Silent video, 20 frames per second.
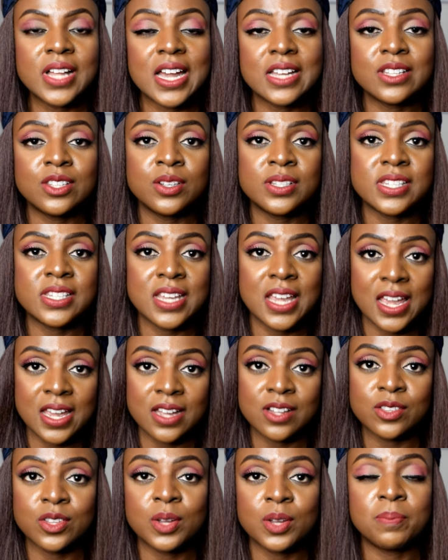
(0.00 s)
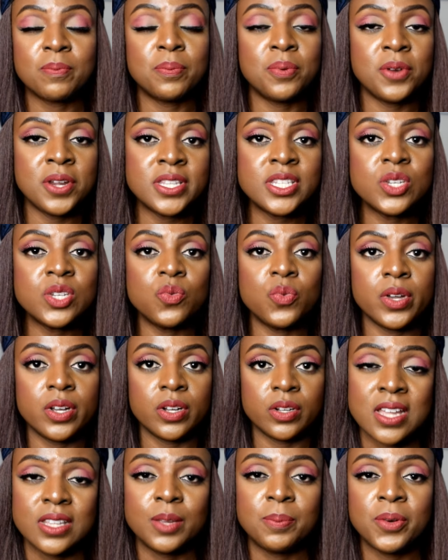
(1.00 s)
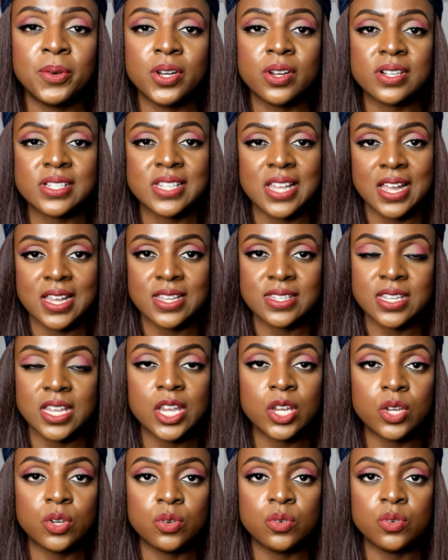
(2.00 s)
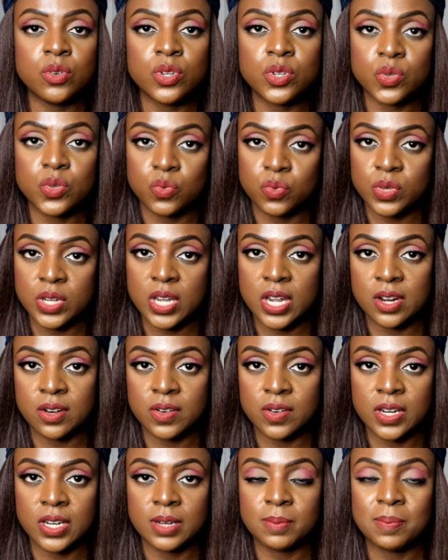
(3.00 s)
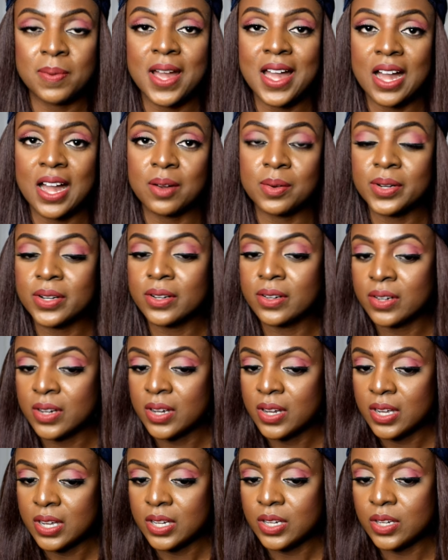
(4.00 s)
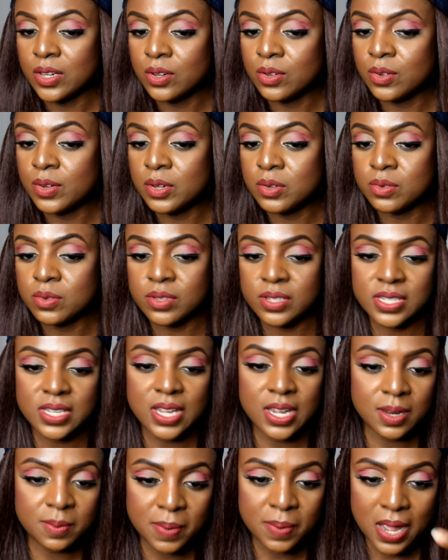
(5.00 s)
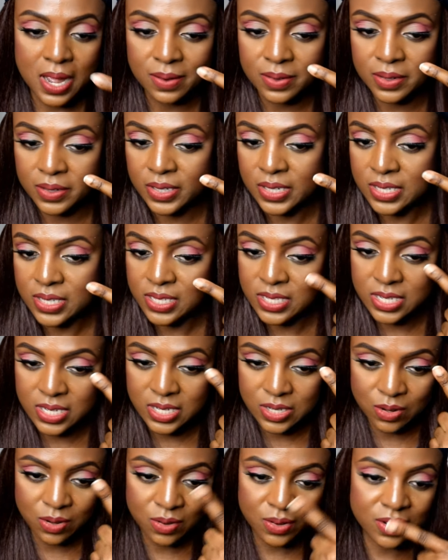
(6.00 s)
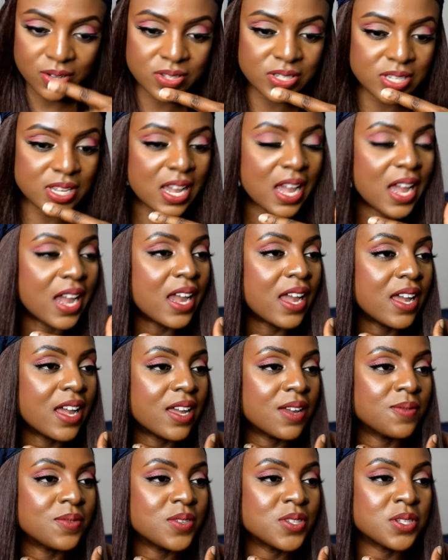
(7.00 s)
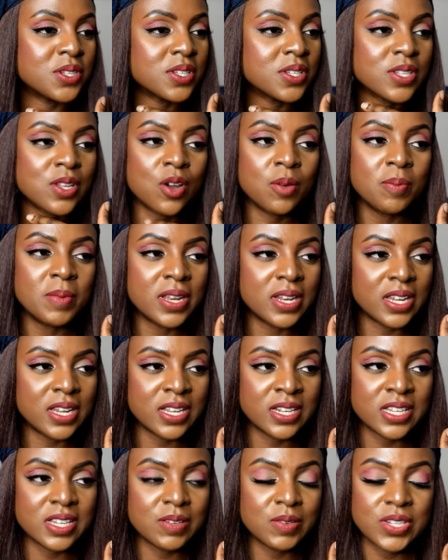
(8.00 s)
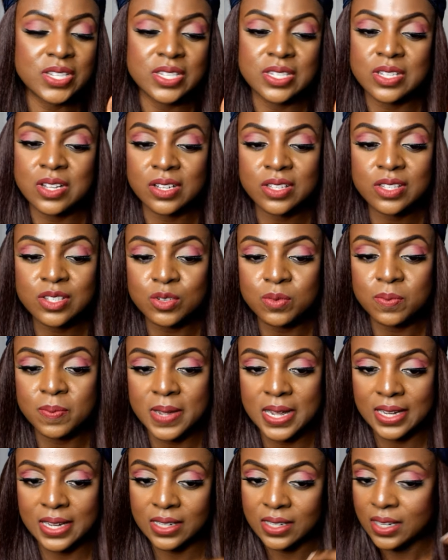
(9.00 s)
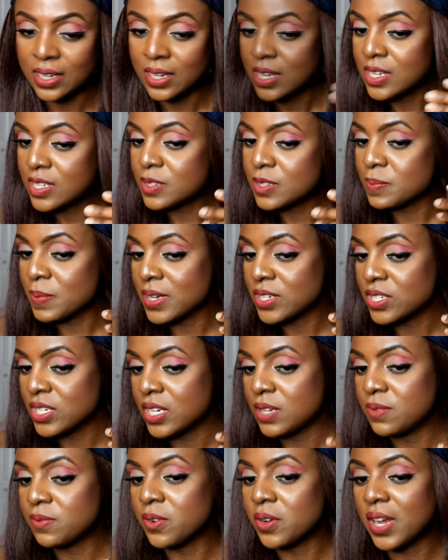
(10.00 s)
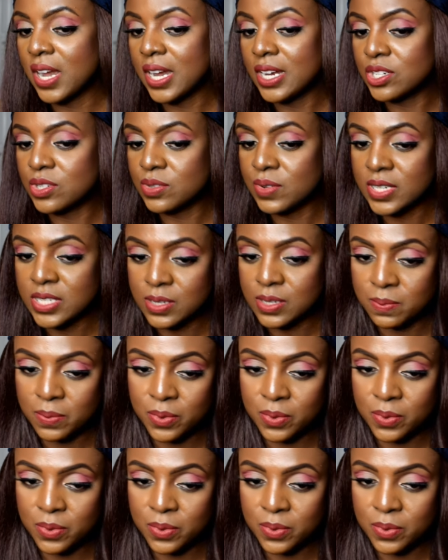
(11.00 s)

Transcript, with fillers: I thought it held up pretty well. The product has a good wearing power you know a good staying power you can see the oils I have is just coming in which is not so bad especially for a hydrating